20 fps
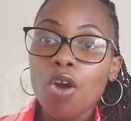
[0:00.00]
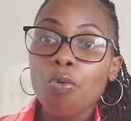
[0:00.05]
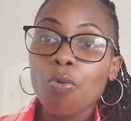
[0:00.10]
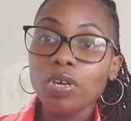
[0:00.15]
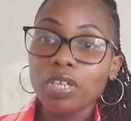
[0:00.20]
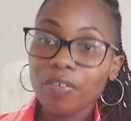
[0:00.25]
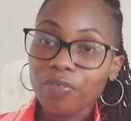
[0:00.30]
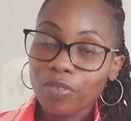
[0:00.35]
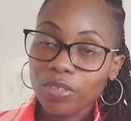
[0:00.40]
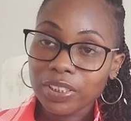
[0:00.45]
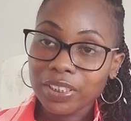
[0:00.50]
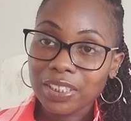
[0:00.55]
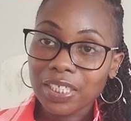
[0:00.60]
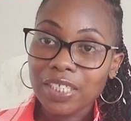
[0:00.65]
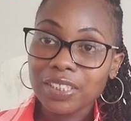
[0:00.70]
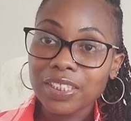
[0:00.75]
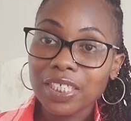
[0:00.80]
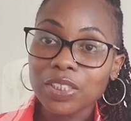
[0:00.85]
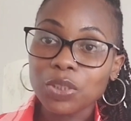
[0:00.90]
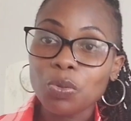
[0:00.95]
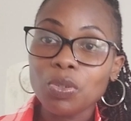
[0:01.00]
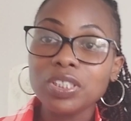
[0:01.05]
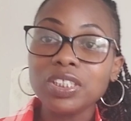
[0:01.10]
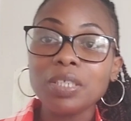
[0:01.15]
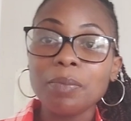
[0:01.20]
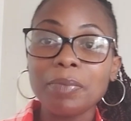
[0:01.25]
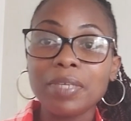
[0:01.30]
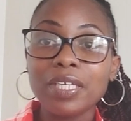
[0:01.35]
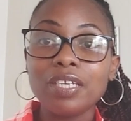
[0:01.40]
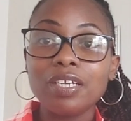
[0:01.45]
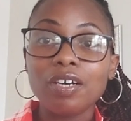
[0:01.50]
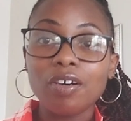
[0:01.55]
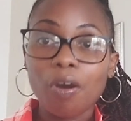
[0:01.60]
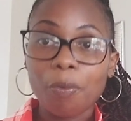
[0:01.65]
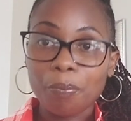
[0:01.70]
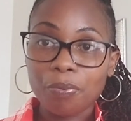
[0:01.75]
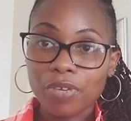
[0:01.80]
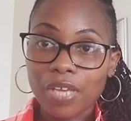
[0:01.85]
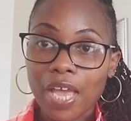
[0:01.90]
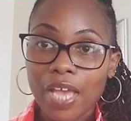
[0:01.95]
One of those things is going to be
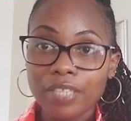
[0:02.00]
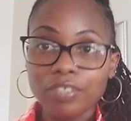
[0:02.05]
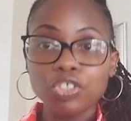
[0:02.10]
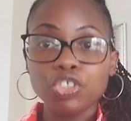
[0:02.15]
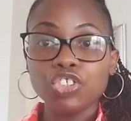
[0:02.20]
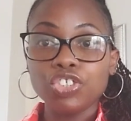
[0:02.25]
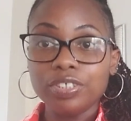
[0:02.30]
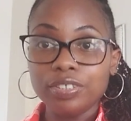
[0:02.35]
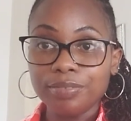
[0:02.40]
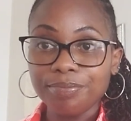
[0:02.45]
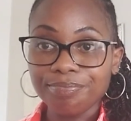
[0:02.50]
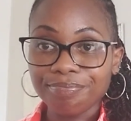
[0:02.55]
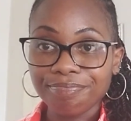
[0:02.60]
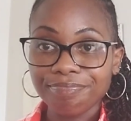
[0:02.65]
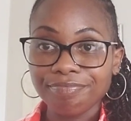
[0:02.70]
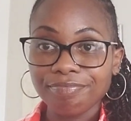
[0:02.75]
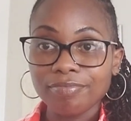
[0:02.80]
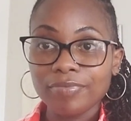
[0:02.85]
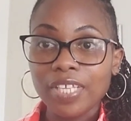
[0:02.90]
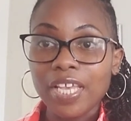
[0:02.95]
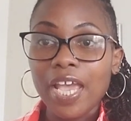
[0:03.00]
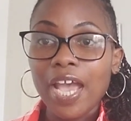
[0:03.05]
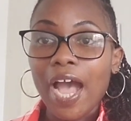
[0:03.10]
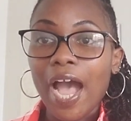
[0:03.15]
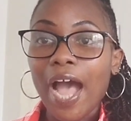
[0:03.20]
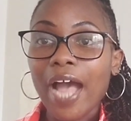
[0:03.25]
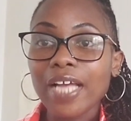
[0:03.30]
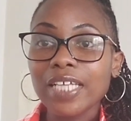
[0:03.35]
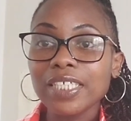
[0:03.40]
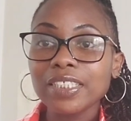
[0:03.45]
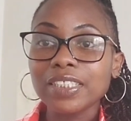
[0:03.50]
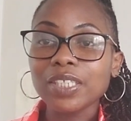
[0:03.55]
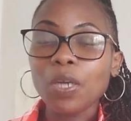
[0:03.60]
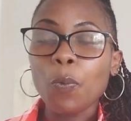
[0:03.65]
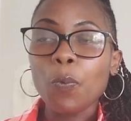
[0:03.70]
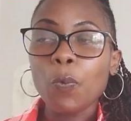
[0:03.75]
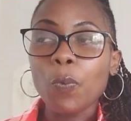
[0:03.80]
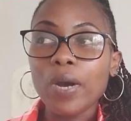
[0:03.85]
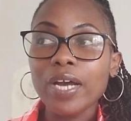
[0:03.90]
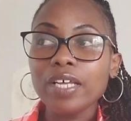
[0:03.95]
comprehension. And
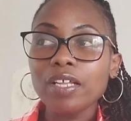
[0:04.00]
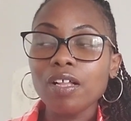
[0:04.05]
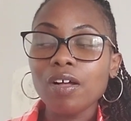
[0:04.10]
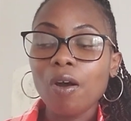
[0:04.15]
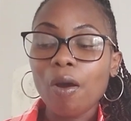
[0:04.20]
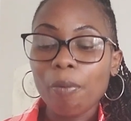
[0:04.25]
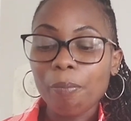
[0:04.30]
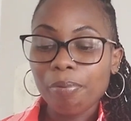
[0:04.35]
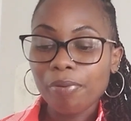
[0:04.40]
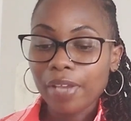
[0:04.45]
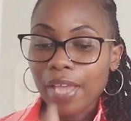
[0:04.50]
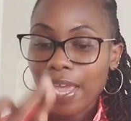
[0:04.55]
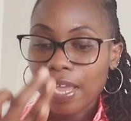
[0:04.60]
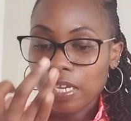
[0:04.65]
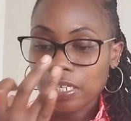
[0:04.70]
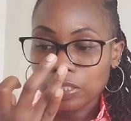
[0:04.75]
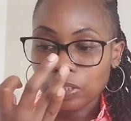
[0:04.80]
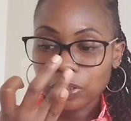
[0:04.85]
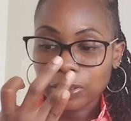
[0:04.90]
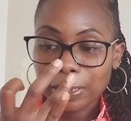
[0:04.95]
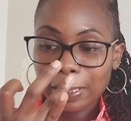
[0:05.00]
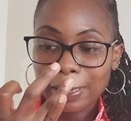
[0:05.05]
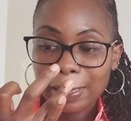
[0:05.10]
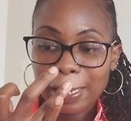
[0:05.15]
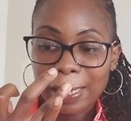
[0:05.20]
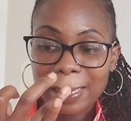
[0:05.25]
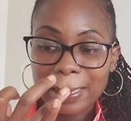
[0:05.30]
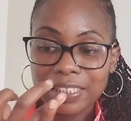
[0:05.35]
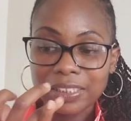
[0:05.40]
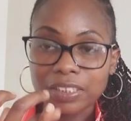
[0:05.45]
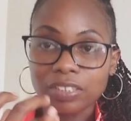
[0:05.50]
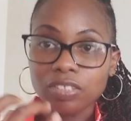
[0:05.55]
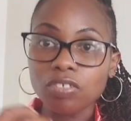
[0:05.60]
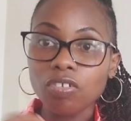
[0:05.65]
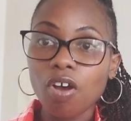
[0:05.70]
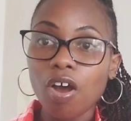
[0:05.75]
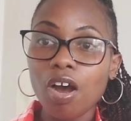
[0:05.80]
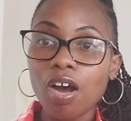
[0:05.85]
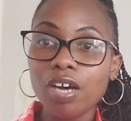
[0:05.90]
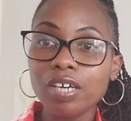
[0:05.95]
while comprehension is
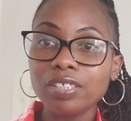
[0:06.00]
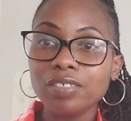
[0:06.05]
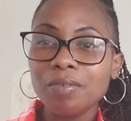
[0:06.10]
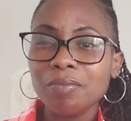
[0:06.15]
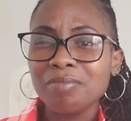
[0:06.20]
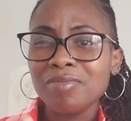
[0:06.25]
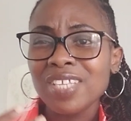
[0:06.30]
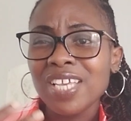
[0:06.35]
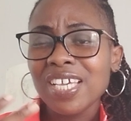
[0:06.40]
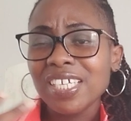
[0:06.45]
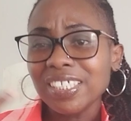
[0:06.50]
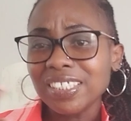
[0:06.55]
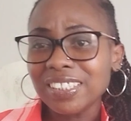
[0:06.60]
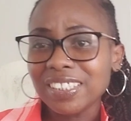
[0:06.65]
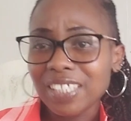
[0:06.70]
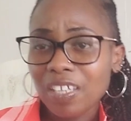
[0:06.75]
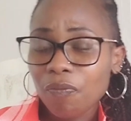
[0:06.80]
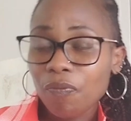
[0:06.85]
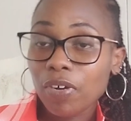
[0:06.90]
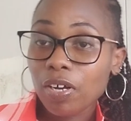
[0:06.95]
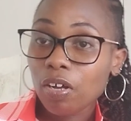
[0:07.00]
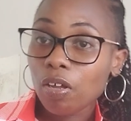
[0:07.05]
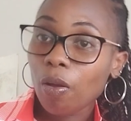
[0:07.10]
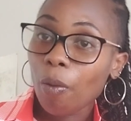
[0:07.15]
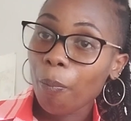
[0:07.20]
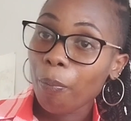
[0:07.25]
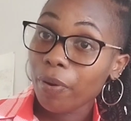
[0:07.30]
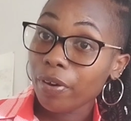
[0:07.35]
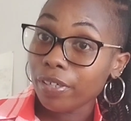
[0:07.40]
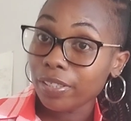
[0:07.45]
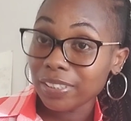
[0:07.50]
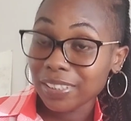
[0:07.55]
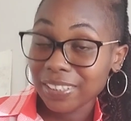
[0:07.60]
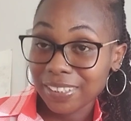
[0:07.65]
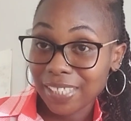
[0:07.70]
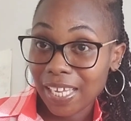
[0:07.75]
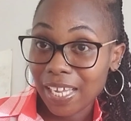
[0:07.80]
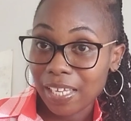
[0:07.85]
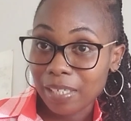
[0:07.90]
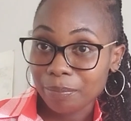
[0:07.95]
not difficult per
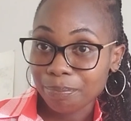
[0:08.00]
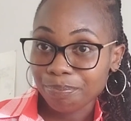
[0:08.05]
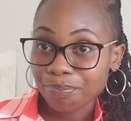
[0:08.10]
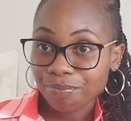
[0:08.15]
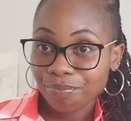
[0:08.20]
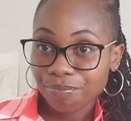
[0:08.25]
se,